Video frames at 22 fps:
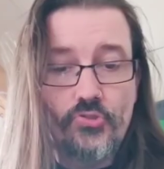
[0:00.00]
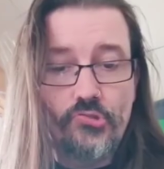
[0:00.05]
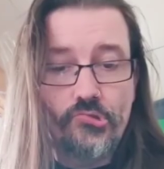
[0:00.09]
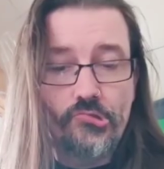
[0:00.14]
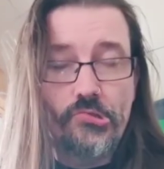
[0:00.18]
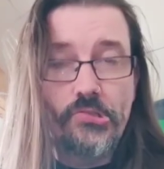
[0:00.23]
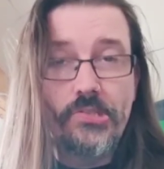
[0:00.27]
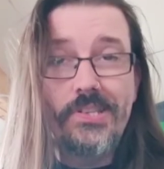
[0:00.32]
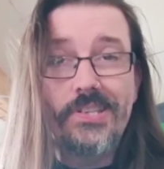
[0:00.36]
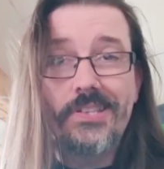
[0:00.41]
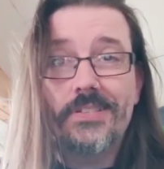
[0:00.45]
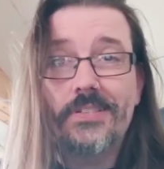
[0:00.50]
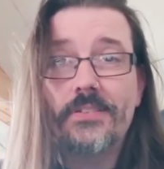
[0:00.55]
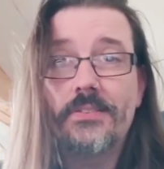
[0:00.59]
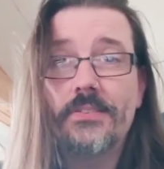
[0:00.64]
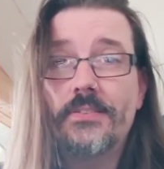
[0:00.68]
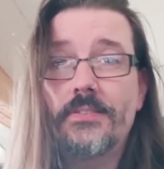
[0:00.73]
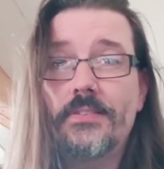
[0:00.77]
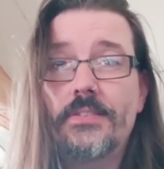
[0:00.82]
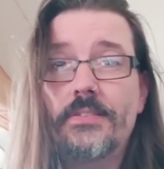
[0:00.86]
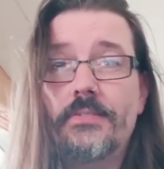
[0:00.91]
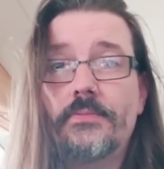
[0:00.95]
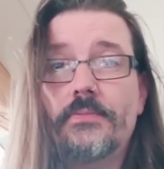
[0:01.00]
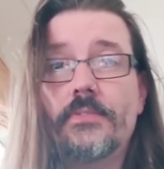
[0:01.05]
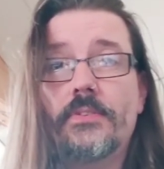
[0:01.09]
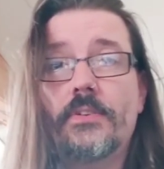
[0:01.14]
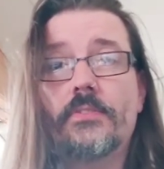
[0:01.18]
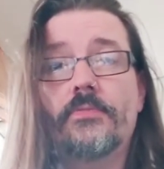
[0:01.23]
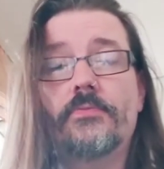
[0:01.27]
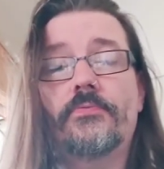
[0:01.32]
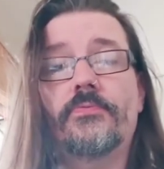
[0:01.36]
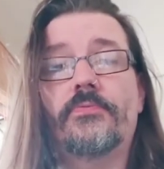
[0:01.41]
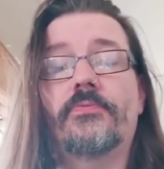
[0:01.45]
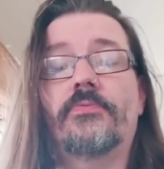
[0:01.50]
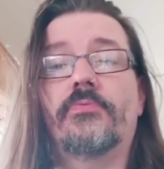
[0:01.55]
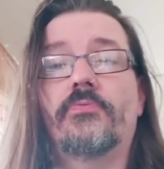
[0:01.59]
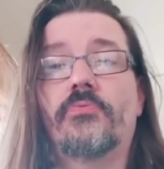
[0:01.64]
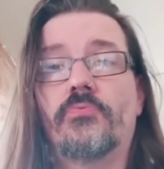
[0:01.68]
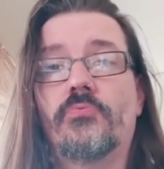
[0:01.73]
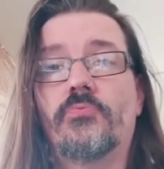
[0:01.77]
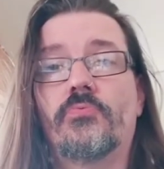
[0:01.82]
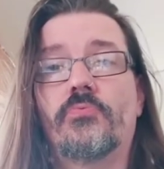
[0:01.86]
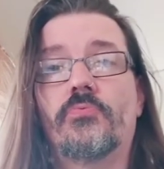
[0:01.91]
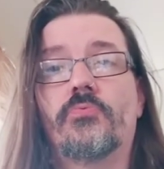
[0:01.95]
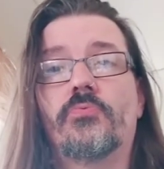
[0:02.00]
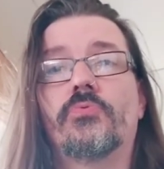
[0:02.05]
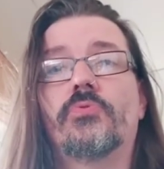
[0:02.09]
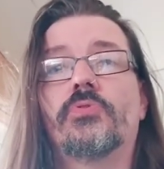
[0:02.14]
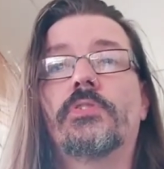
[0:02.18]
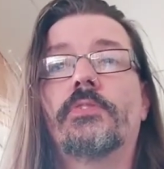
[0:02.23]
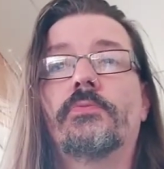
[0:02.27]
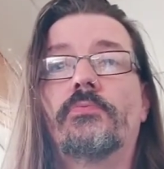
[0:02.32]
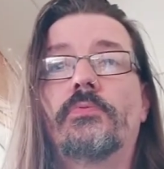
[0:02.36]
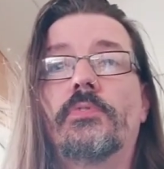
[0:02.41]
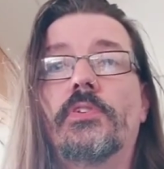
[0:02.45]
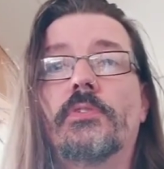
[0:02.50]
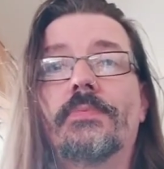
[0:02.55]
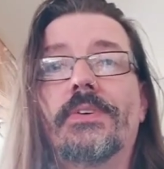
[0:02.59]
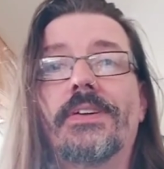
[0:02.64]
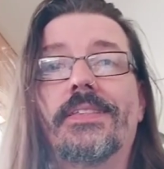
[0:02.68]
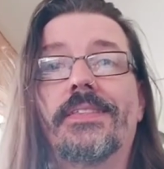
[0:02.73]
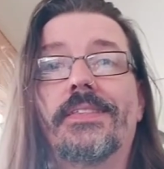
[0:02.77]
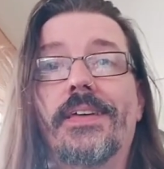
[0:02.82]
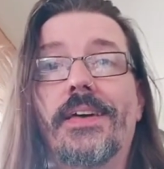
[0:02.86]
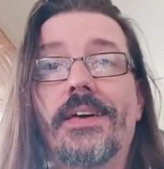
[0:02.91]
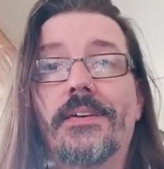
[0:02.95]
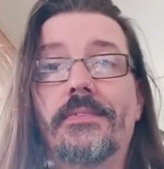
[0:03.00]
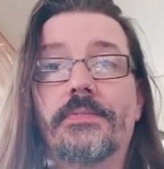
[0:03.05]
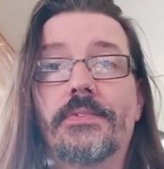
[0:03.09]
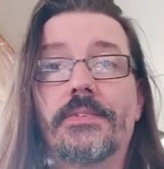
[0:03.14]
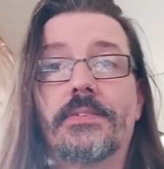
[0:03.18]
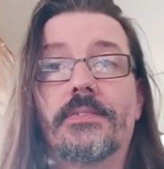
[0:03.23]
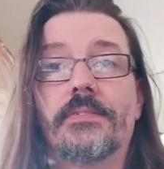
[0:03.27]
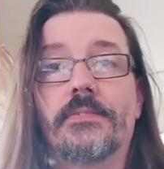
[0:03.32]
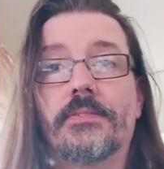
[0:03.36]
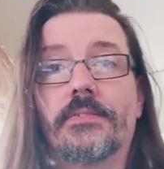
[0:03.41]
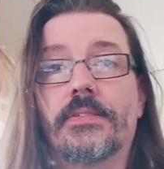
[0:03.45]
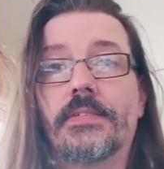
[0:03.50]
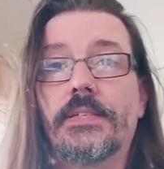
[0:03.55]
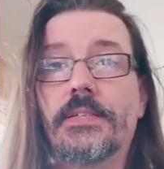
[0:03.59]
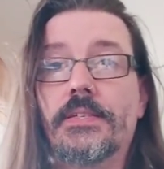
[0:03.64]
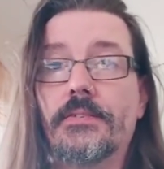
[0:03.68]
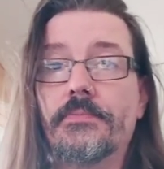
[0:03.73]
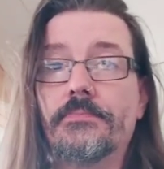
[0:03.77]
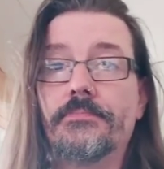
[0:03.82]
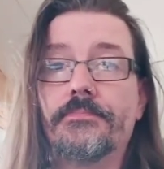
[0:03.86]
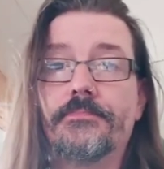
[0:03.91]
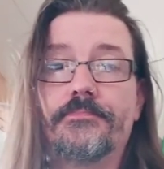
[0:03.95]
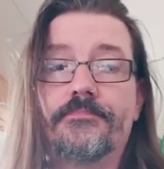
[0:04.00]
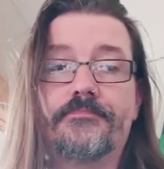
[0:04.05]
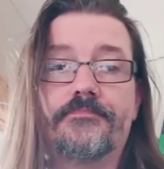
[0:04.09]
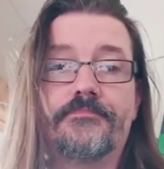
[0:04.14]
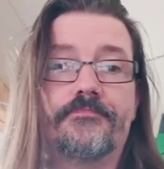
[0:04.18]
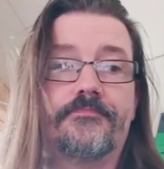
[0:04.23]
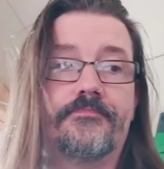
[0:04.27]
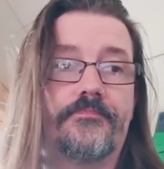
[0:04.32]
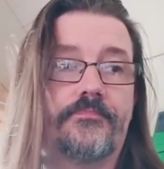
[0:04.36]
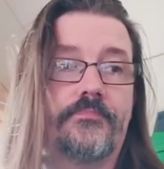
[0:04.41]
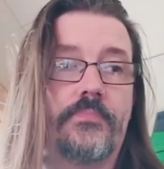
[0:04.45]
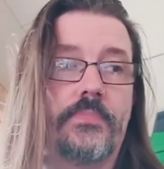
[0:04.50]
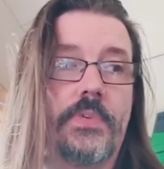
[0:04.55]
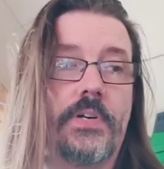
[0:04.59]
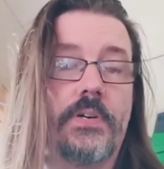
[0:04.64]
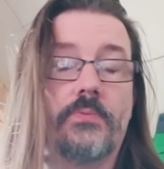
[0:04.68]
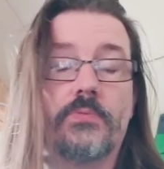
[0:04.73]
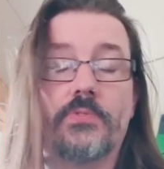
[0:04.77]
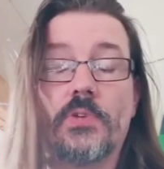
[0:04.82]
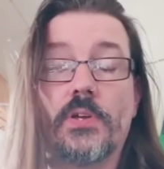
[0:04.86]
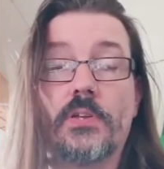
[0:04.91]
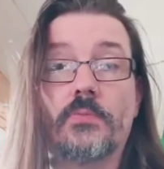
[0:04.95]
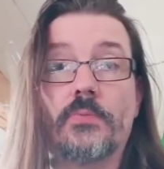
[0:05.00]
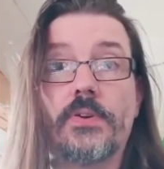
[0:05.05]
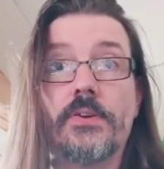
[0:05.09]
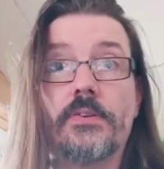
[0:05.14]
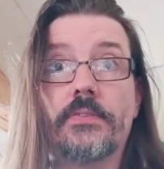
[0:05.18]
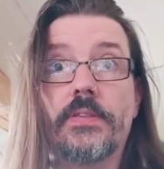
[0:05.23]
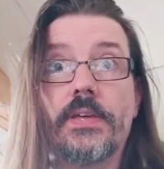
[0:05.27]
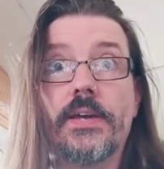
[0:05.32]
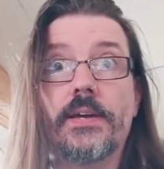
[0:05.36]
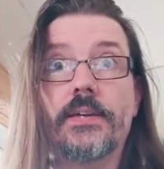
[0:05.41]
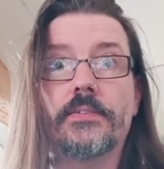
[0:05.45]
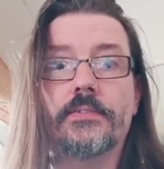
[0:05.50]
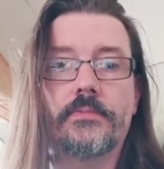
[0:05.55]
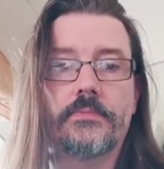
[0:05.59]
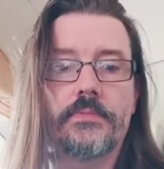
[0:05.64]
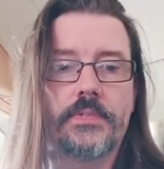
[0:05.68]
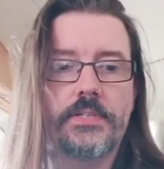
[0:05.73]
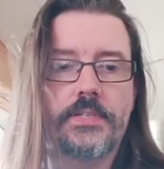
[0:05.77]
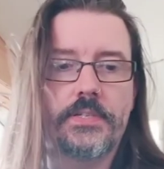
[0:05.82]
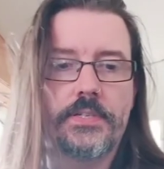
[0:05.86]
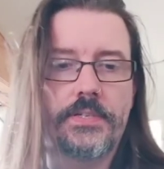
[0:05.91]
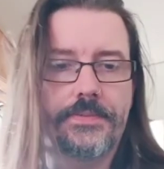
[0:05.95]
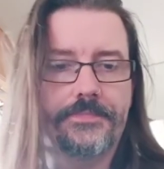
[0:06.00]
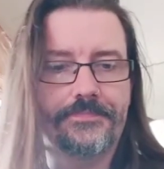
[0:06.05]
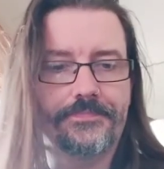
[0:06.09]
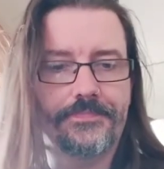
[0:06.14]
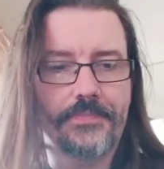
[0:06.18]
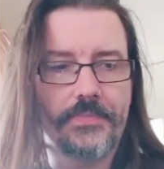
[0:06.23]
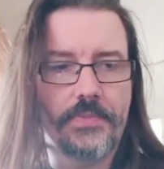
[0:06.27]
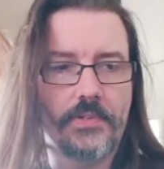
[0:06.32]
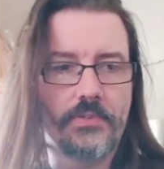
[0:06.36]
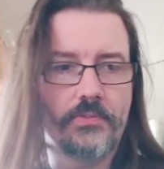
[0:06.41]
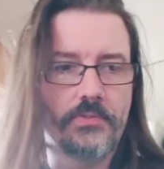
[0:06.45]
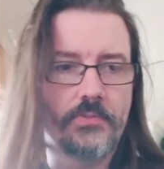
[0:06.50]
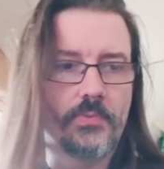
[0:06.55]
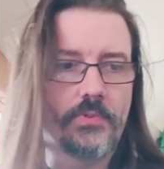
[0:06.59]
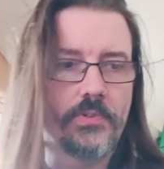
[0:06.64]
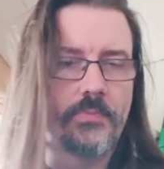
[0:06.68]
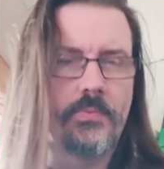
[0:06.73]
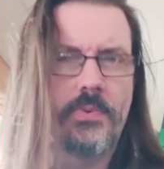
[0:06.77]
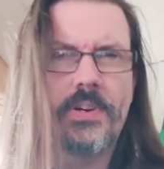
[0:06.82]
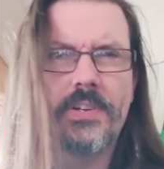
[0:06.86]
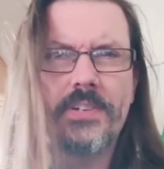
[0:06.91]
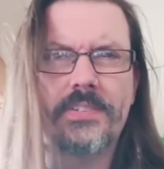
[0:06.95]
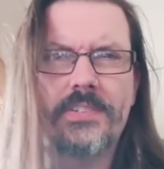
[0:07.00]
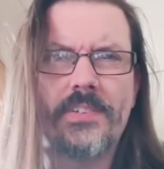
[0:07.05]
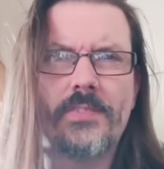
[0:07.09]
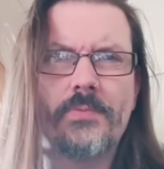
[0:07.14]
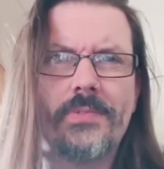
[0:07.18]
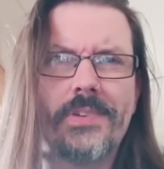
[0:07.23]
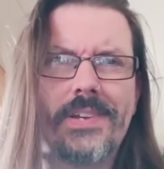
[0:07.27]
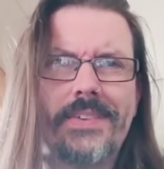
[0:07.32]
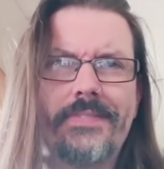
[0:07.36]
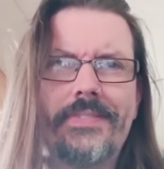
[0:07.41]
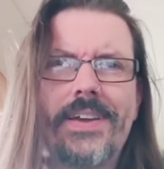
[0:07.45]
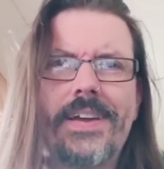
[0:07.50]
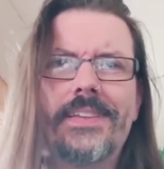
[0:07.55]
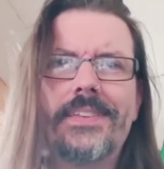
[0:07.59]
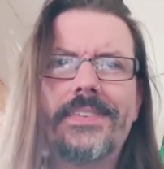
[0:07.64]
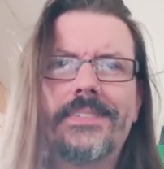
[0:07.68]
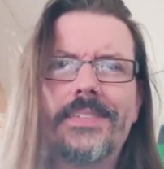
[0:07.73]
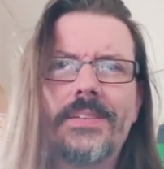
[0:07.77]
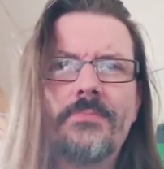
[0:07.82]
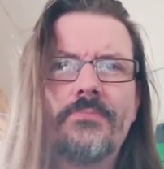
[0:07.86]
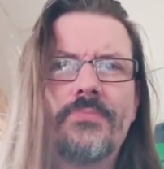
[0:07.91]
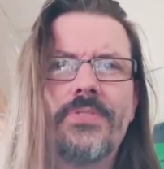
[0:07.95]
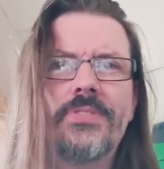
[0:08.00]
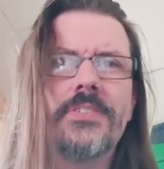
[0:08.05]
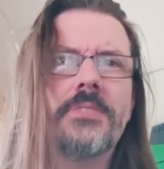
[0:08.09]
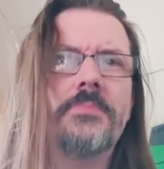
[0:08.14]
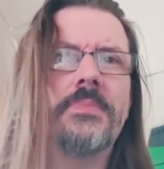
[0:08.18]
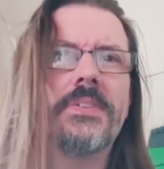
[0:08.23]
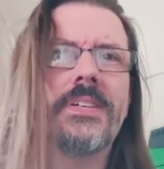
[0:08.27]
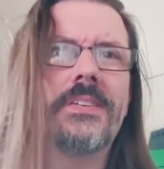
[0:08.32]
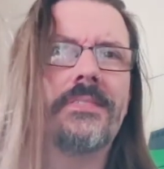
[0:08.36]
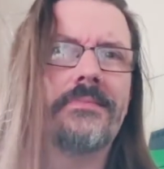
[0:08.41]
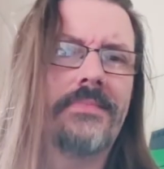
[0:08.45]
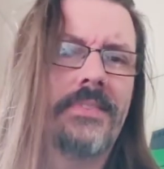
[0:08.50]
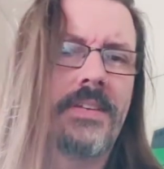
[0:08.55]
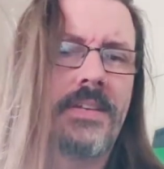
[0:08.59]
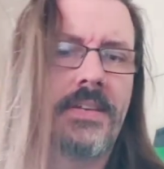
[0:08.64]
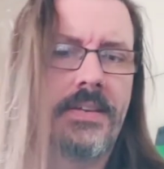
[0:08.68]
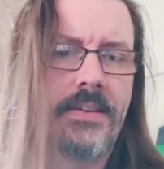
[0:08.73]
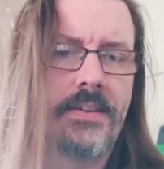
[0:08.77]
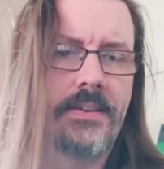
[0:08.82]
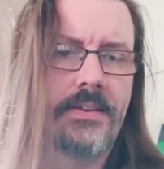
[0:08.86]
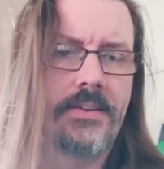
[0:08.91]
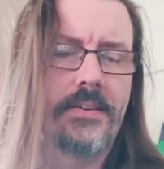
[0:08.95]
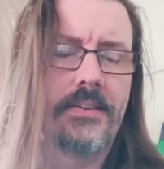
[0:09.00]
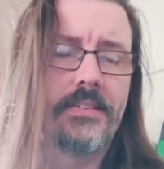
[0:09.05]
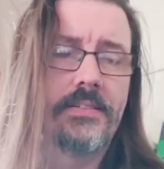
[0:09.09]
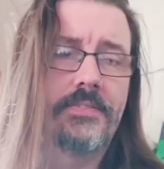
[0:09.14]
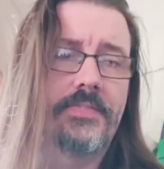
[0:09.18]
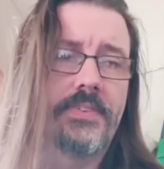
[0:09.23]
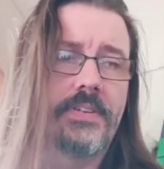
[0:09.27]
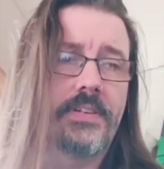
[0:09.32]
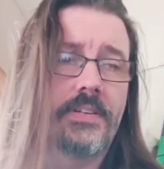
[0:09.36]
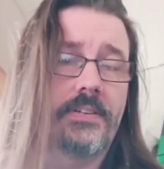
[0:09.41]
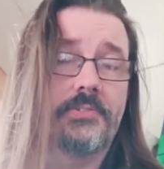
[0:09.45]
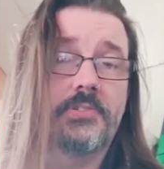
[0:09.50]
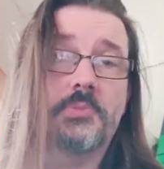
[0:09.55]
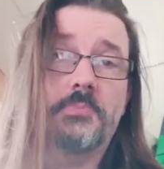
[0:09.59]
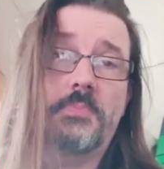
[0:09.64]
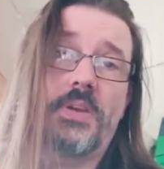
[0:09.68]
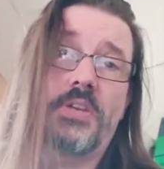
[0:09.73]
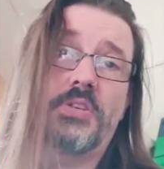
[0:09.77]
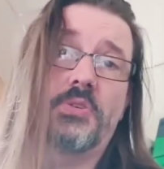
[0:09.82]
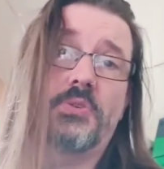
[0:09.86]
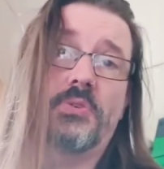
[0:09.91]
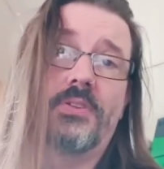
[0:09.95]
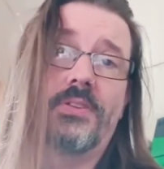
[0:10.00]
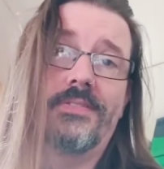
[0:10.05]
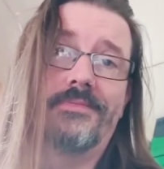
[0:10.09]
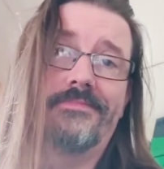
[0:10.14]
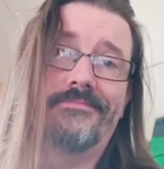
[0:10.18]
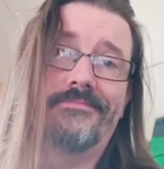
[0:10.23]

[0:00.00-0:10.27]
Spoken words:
So yeah, so it's kind of stuff we learned about that. I mean, it's like the I was unaware of that initially. I always wondered why no one ever had the same bridge as me. I just figured I was special.